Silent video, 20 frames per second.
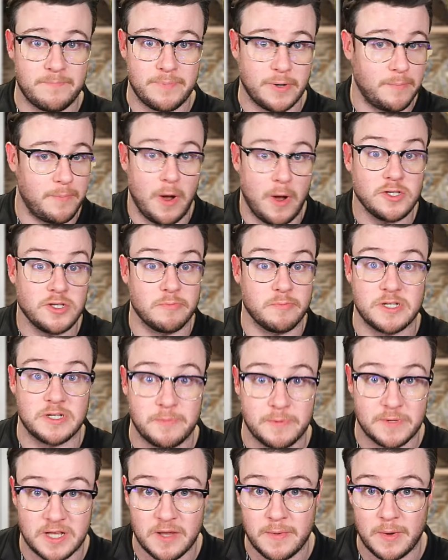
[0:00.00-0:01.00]
possibly
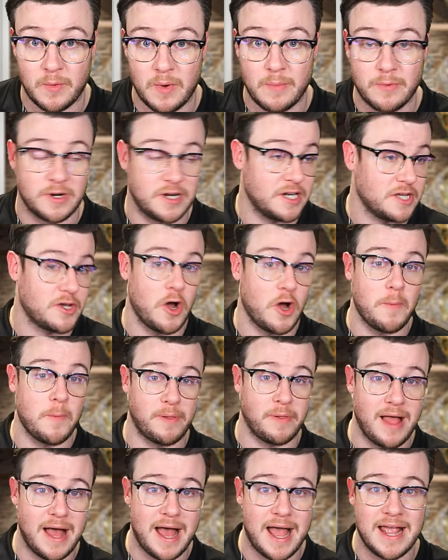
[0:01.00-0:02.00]
skipping Wimbledon to go
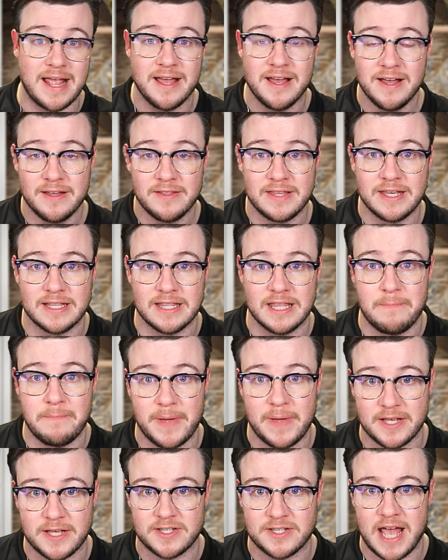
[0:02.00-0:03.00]
play the
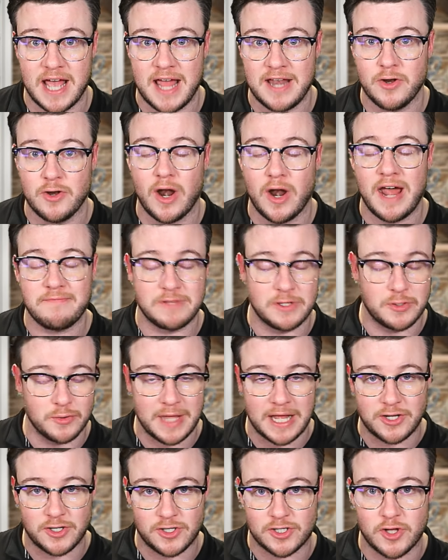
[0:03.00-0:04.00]
Olympics and not have to do
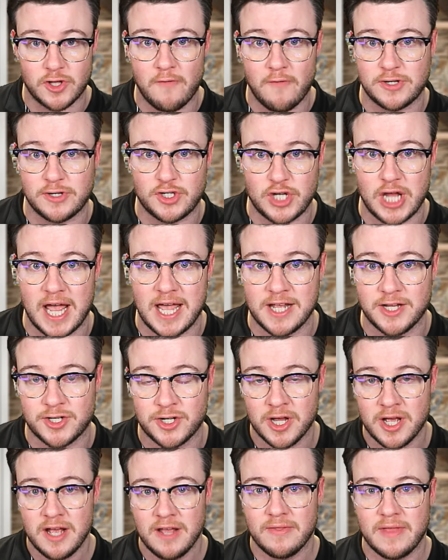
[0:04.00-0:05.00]
that surface change
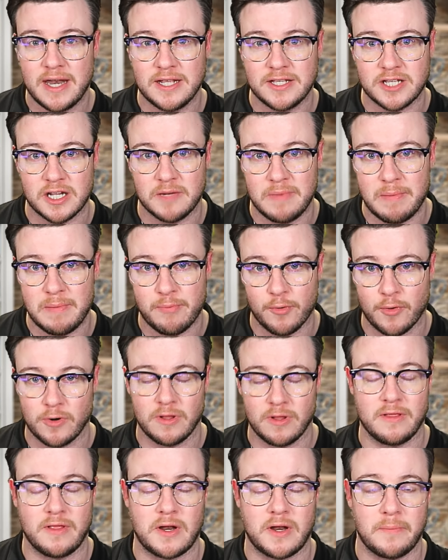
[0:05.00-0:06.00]
that is going to be
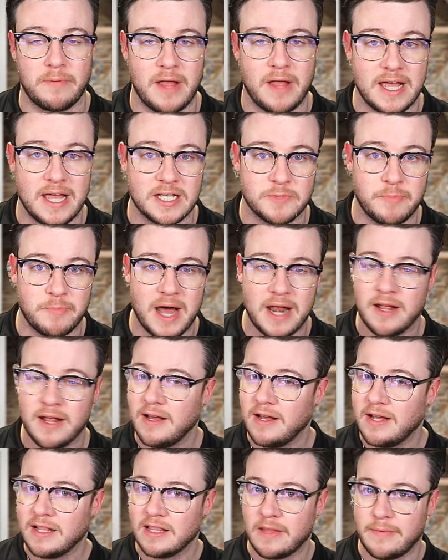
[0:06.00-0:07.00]
brutal on a lot of players. But
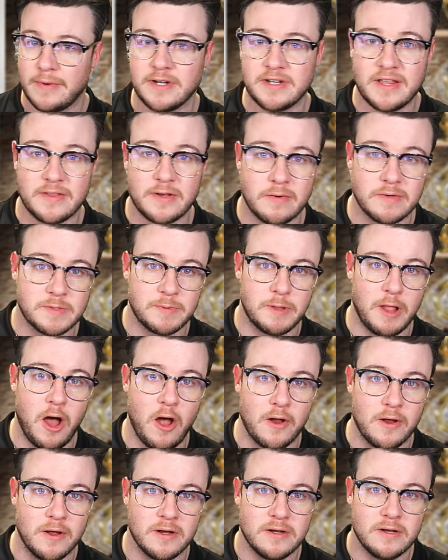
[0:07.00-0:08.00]
let me know down in the comments
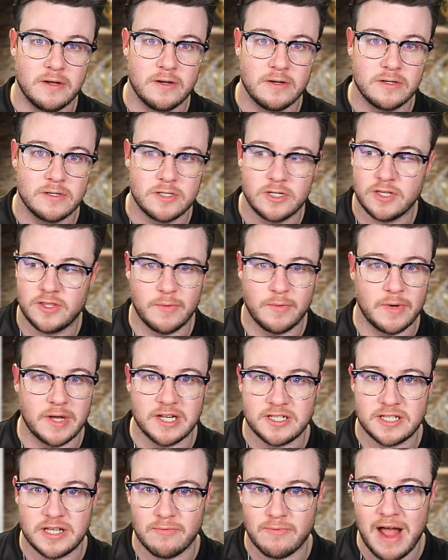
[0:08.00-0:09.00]
below. Do you think we're going
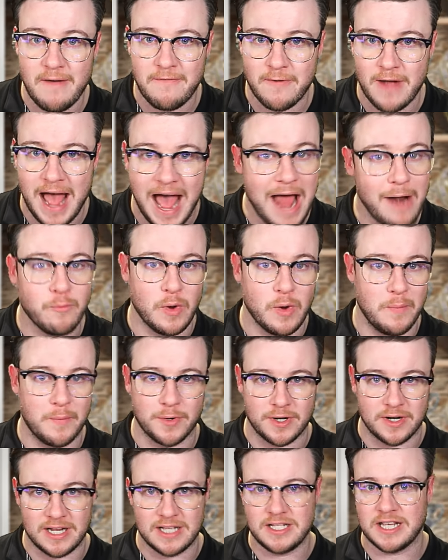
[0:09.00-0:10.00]
to see Rafa at
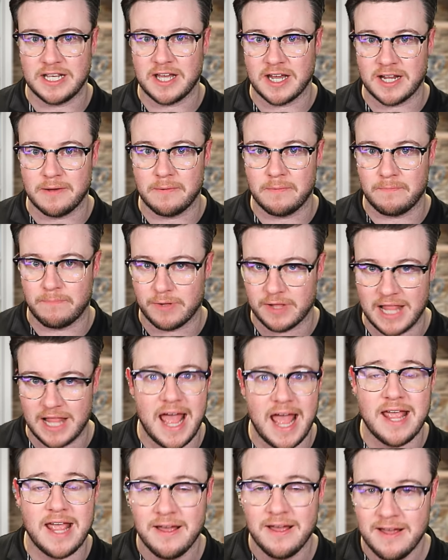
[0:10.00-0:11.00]
Wimbledon? Is he going to
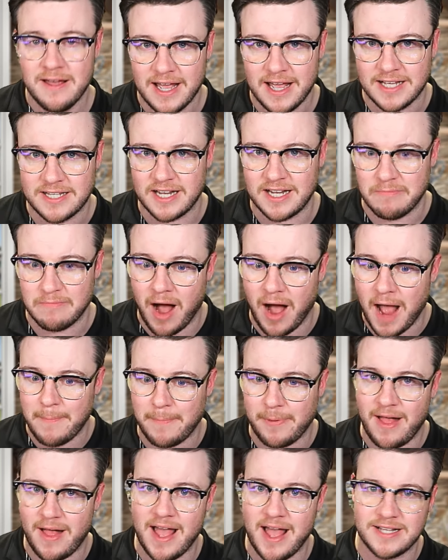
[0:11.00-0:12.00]
play? He said he might
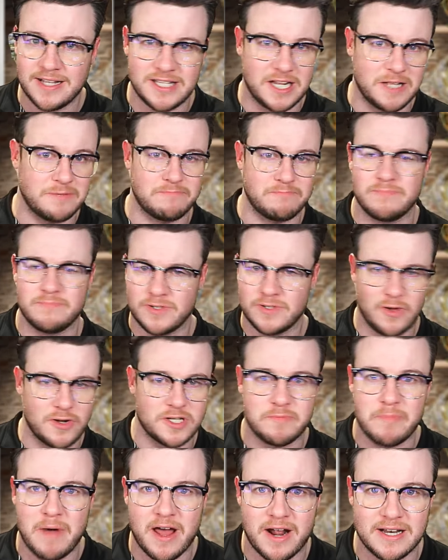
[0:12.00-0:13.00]
play. He said it's not a
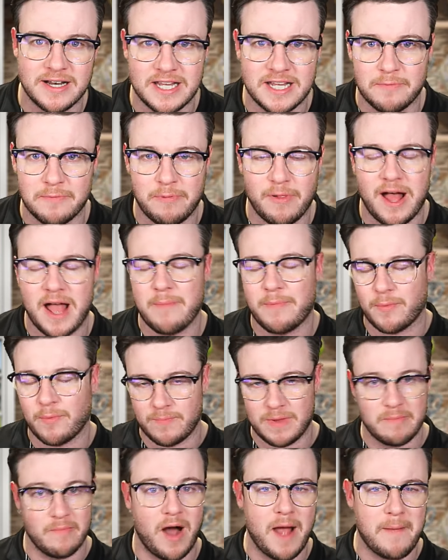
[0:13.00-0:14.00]
smart idea to play, but
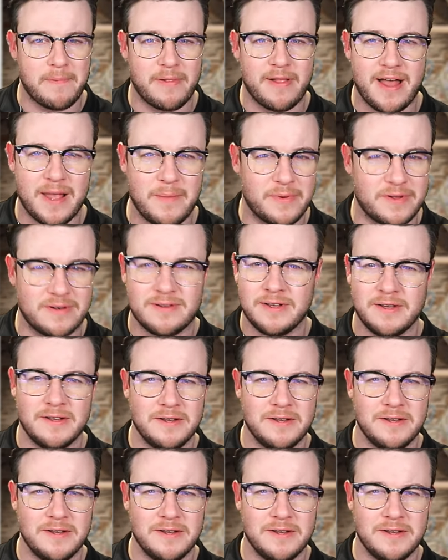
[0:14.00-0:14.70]
he might play. But